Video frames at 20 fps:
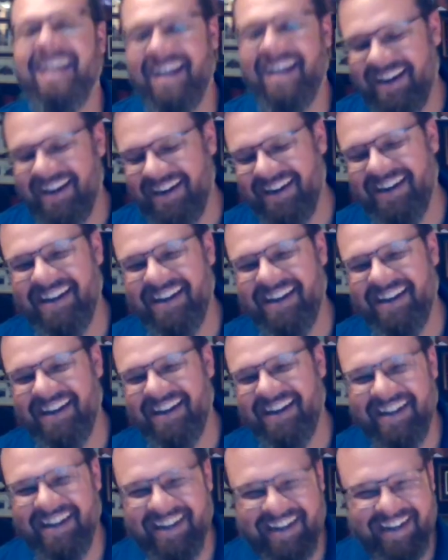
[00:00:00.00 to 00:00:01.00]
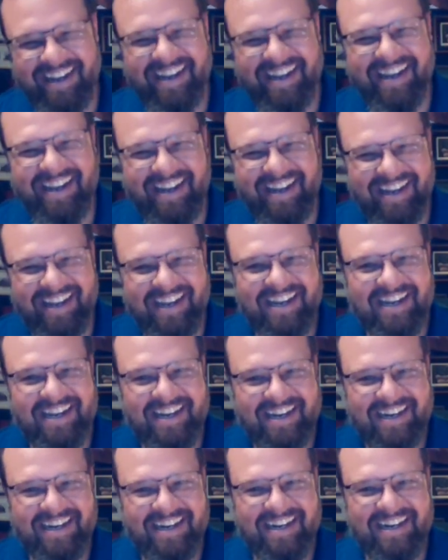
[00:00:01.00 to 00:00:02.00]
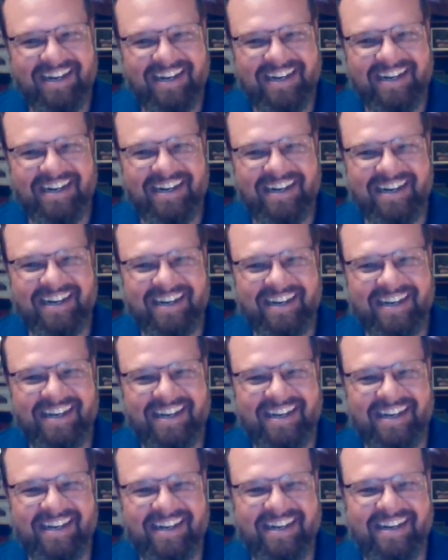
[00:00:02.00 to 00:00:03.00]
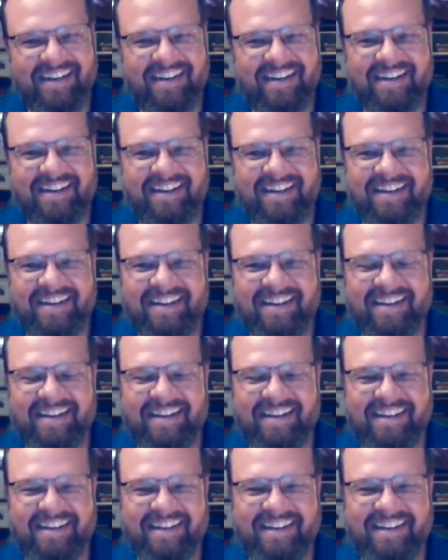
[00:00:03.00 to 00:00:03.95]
The person shown says nothing.